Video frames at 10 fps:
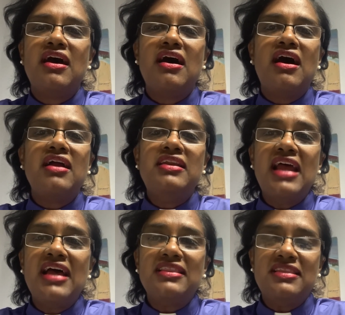are
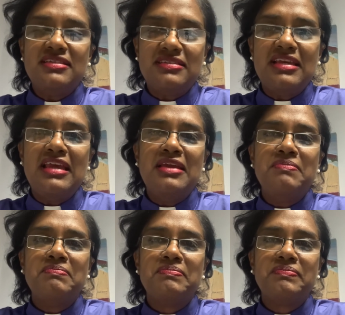not the
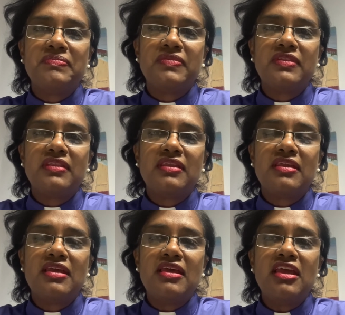same.
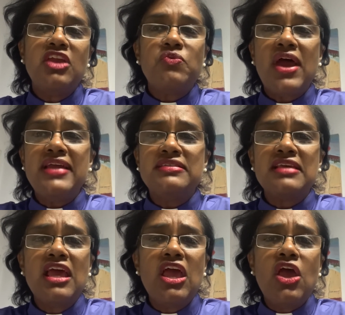He
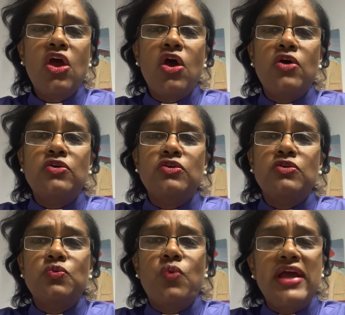writes,
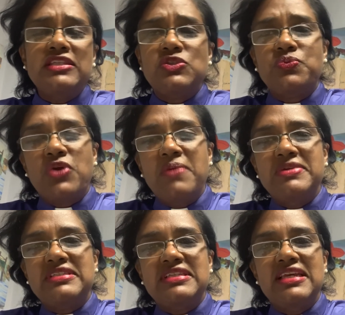white
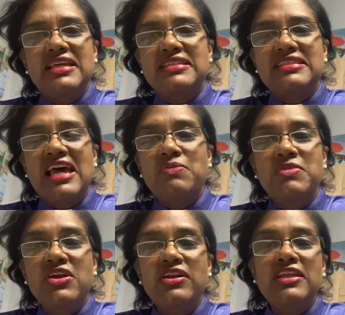supremacy is not
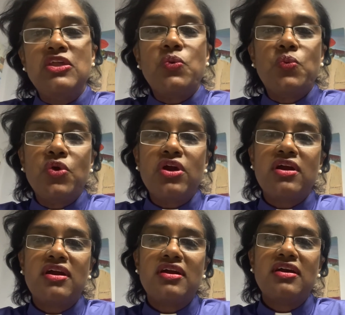merely the
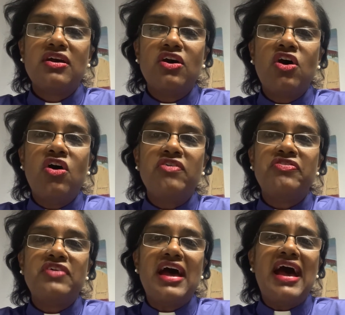work
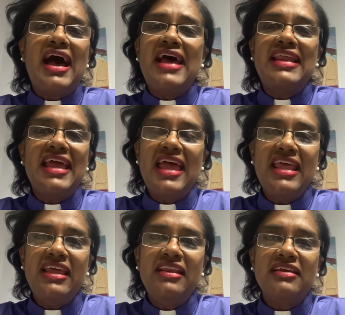of
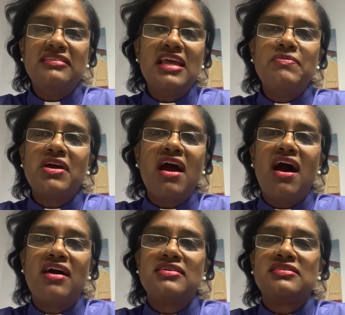hot-headed
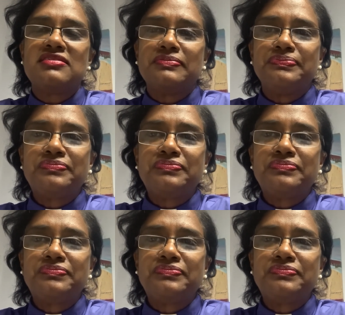demagogues